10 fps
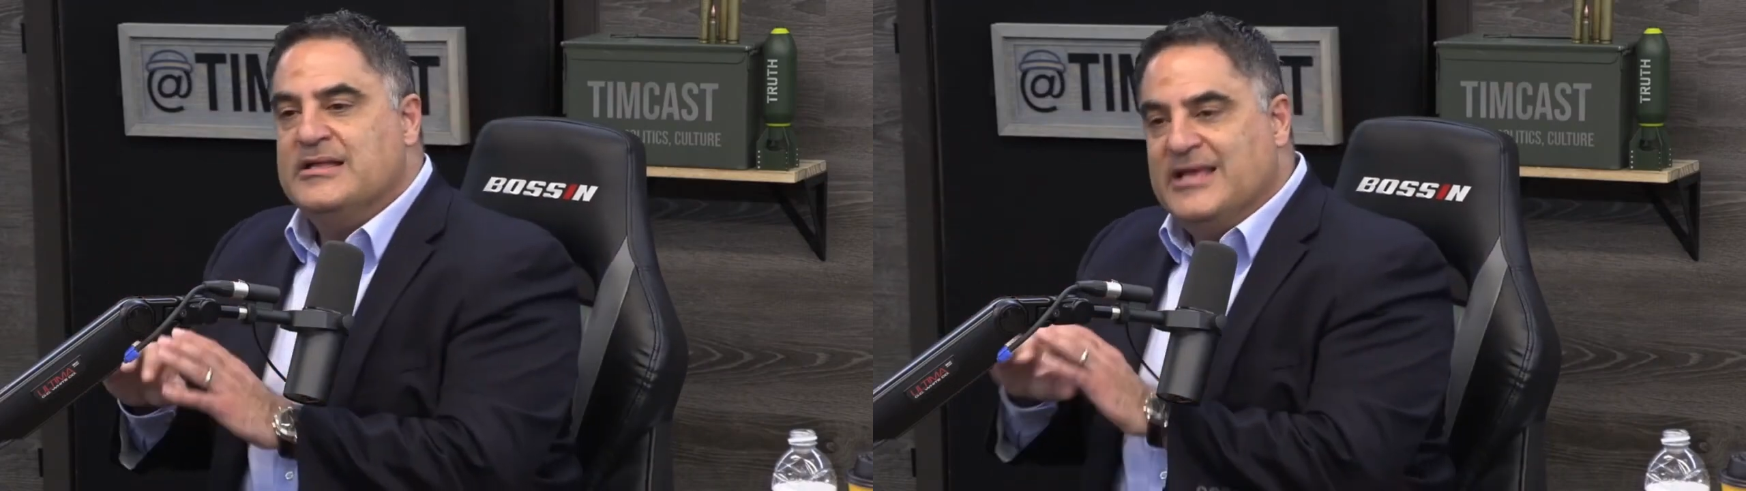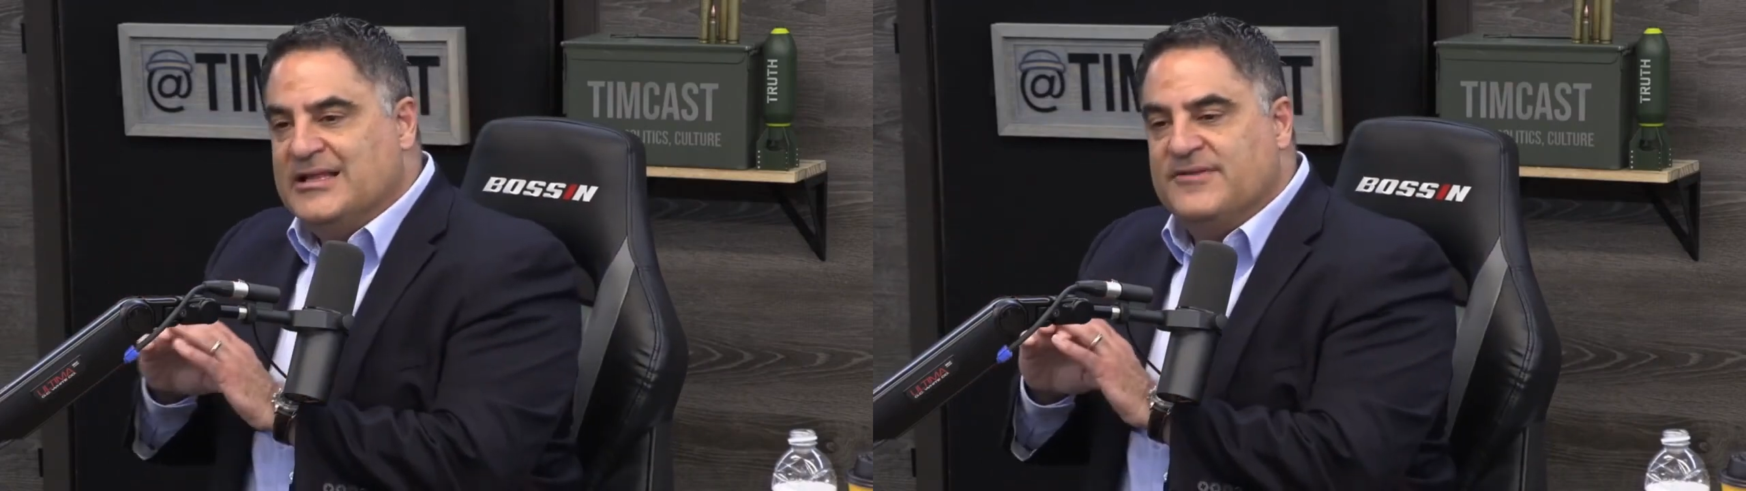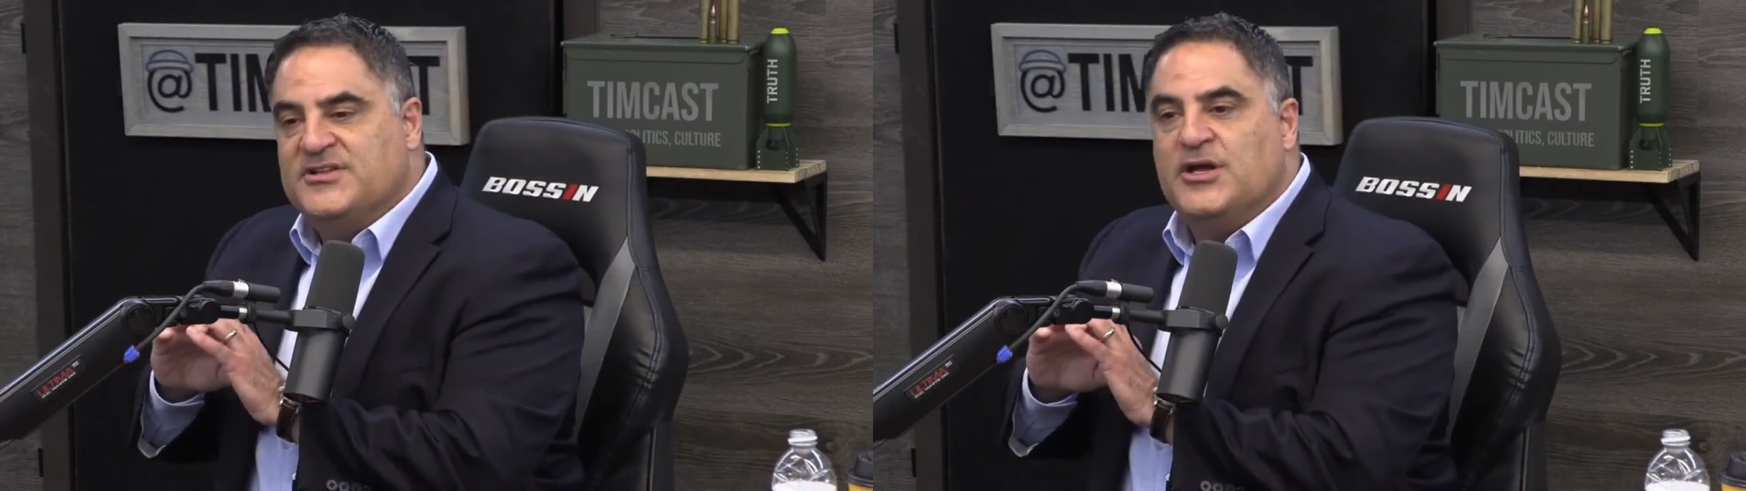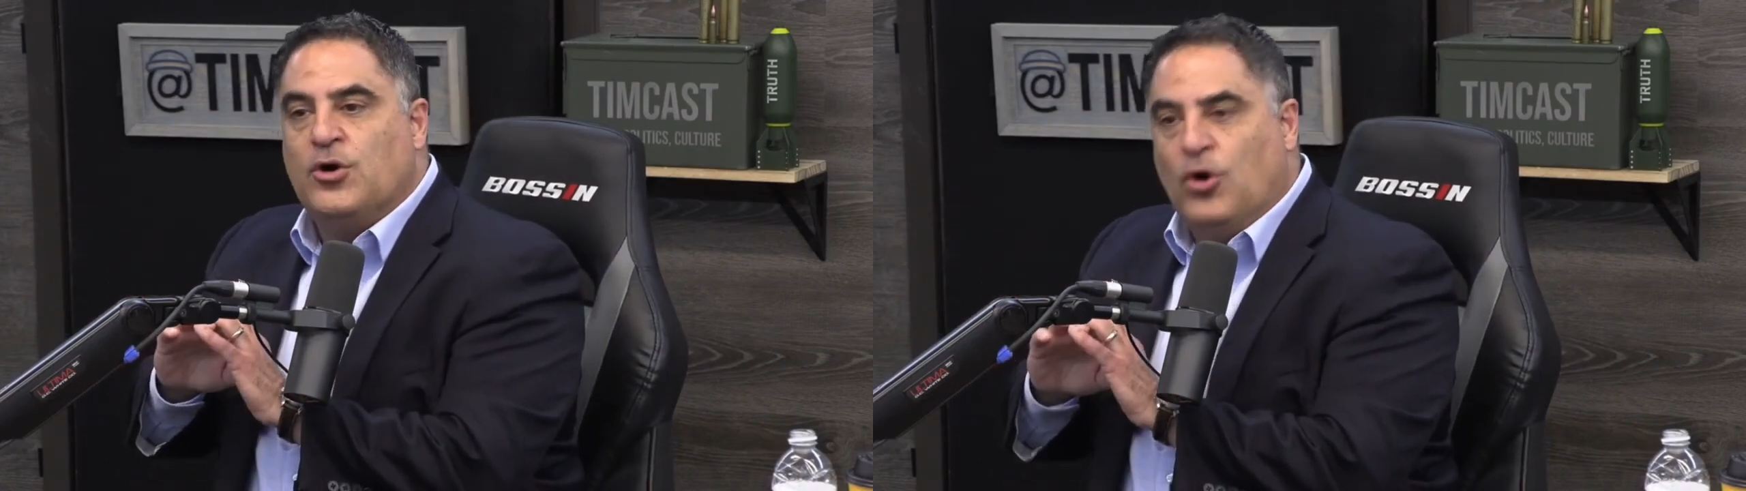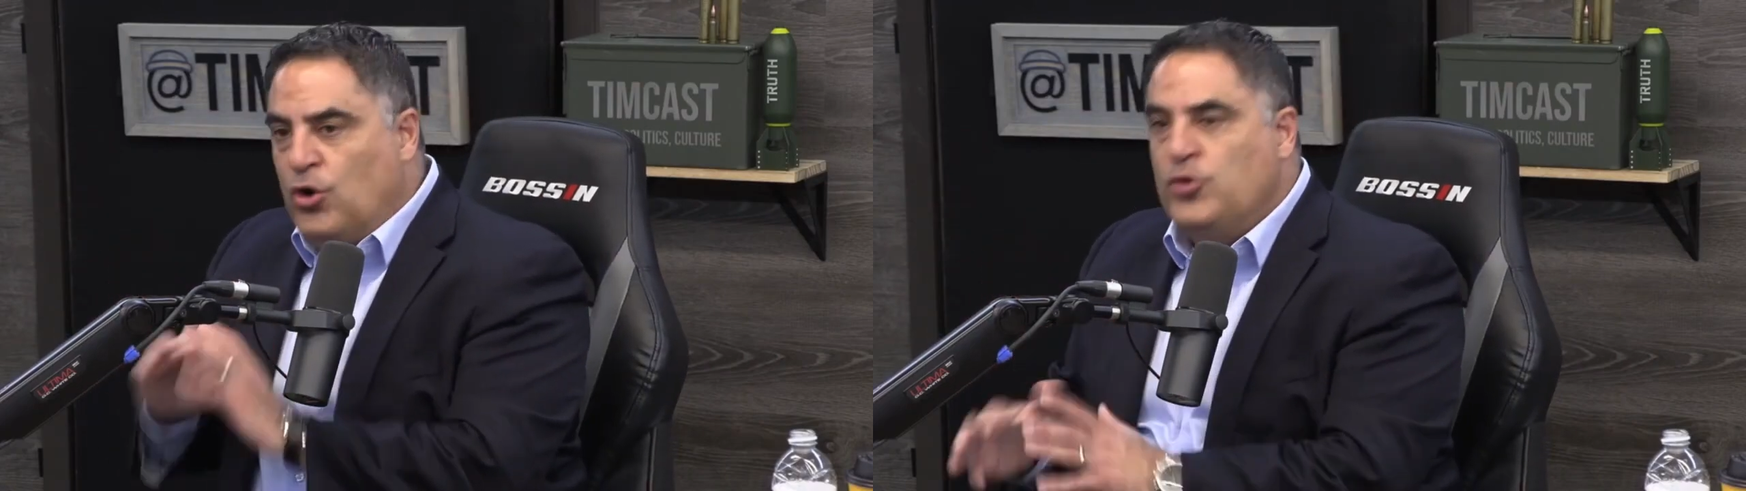for over
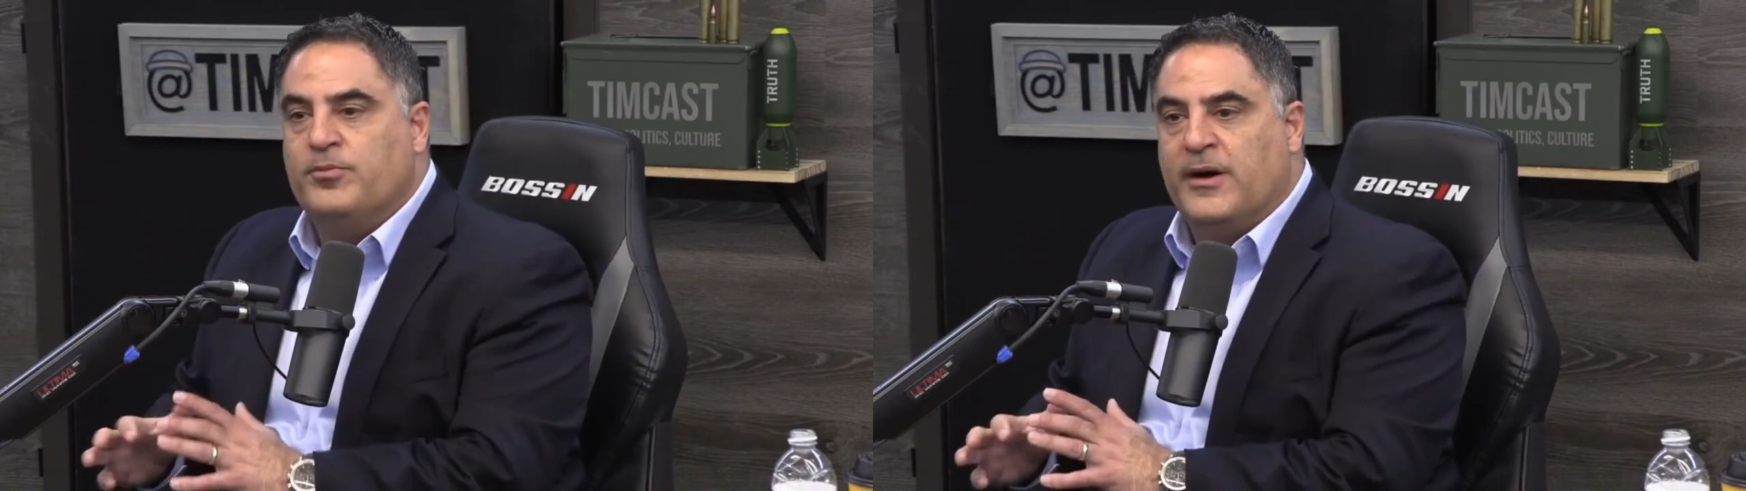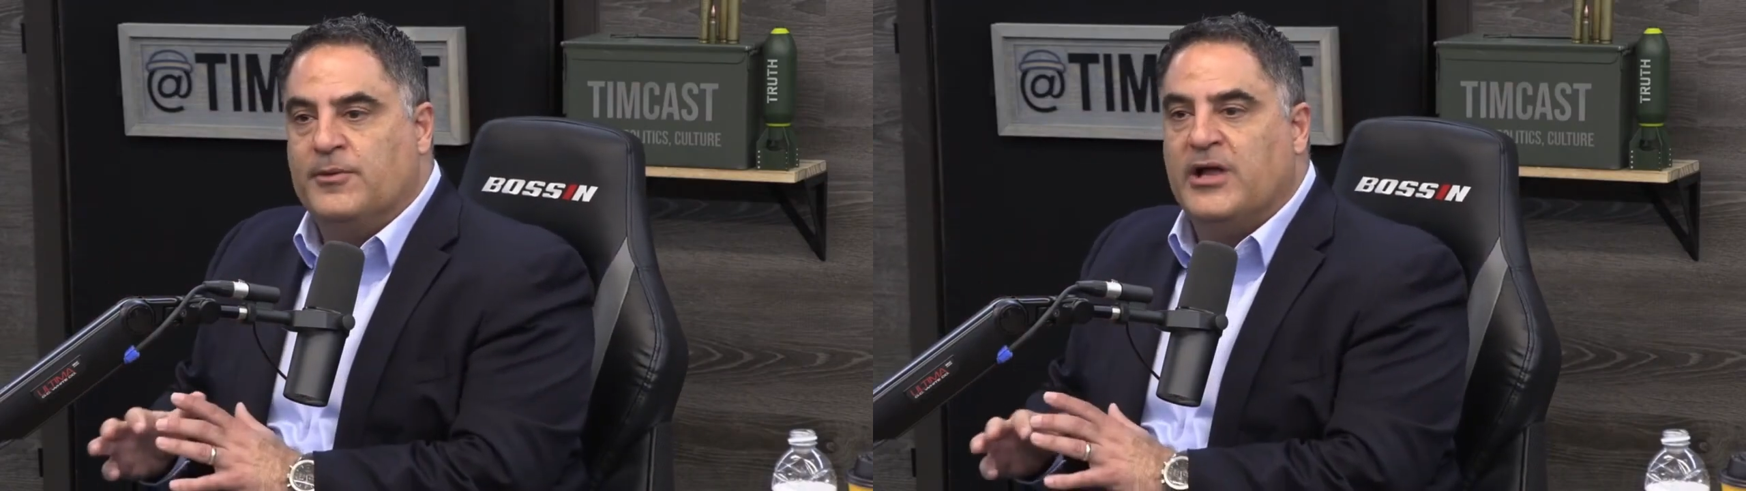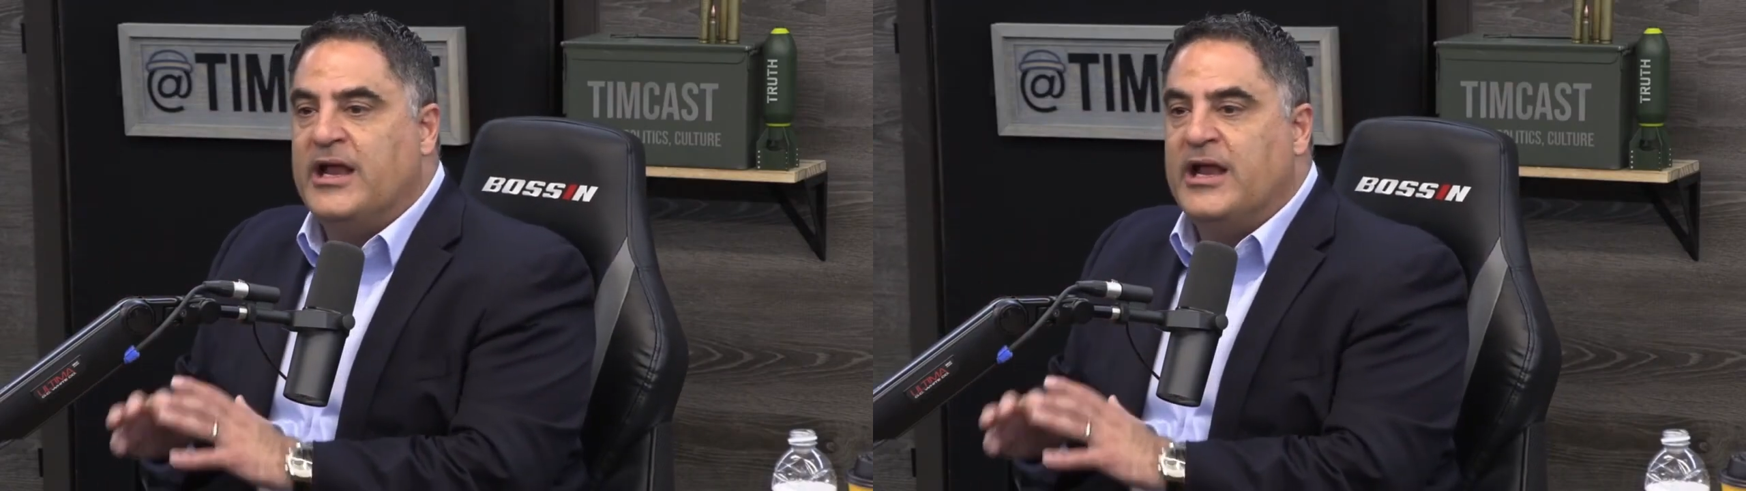2 hours,